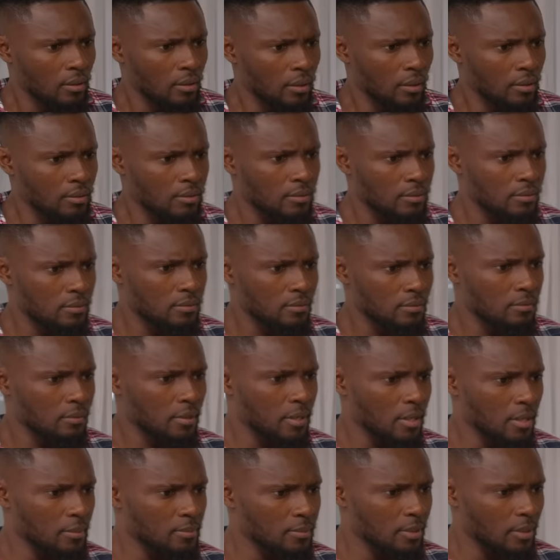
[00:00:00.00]
Okay, just
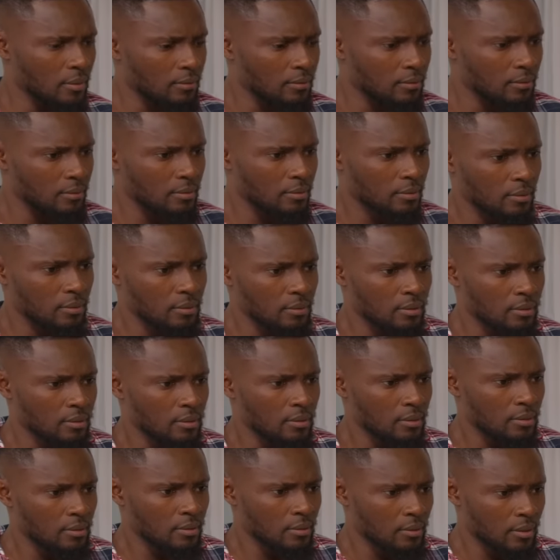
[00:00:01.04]
calm down.
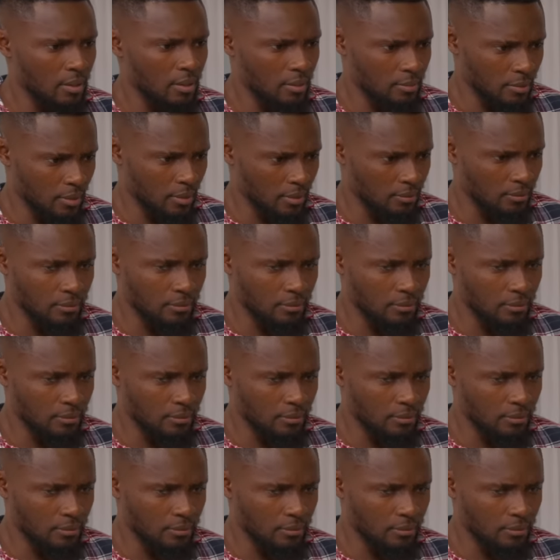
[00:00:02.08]
Calm down.